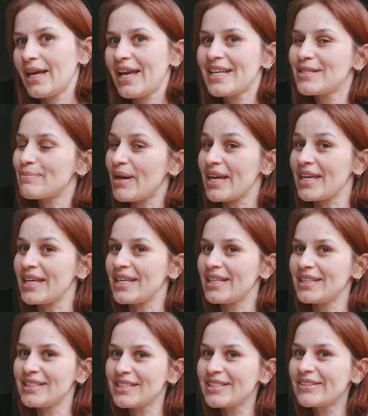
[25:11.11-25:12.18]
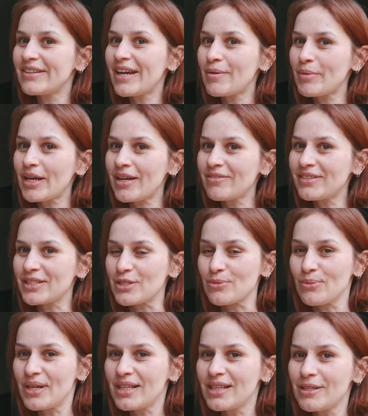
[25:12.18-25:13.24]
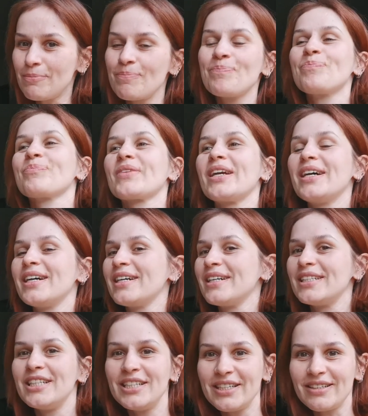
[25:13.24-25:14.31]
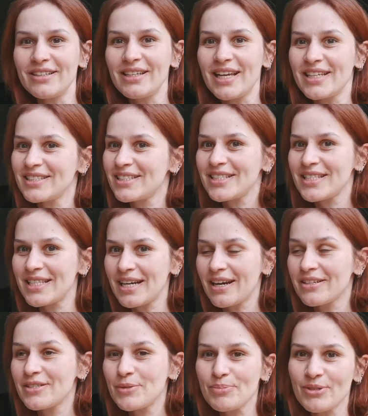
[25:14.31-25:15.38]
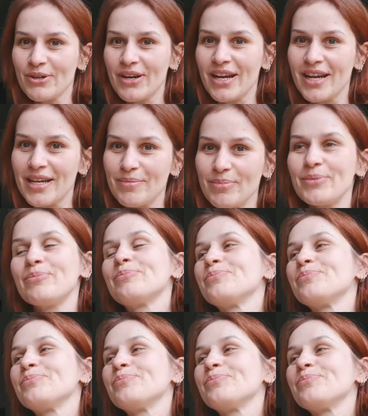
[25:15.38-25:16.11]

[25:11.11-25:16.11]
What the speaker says: as my Instagram account as well. Share, like, subscribe.